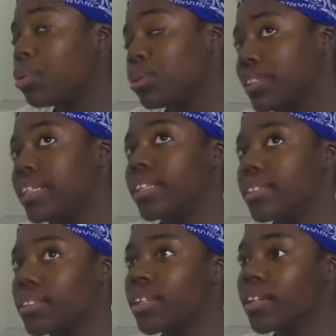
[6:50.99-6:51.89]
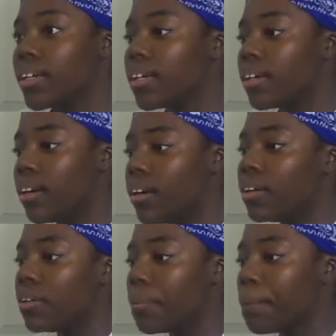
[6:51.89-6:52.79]
cool 6.
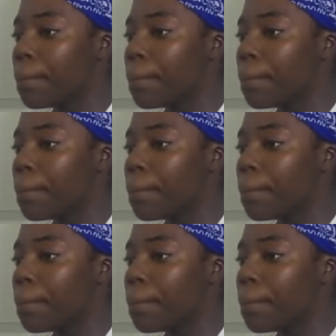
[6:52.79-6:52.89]
I